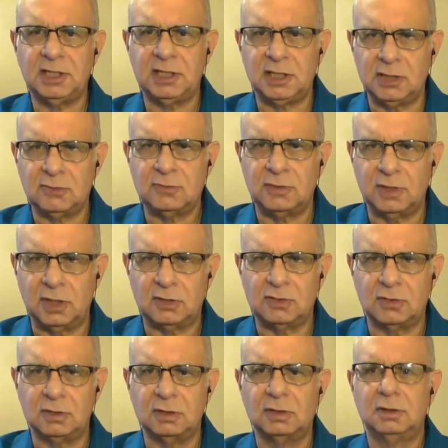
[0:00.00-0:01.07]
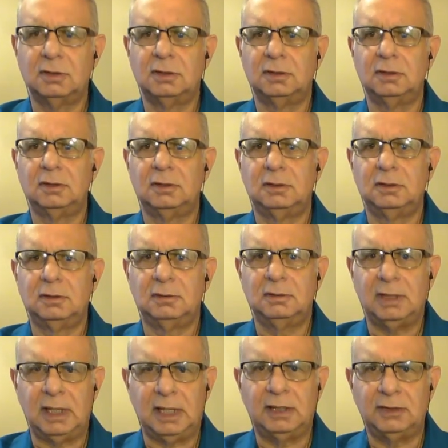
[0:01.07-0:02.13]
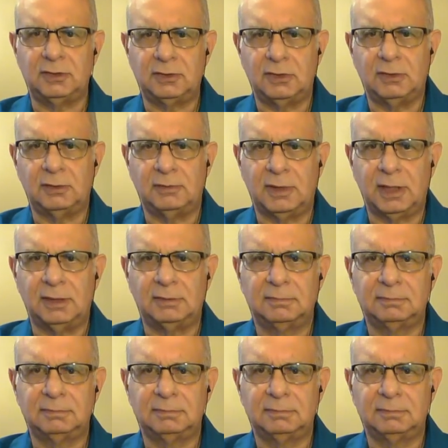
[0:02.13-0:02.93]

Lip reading: the introduction and the turnaround.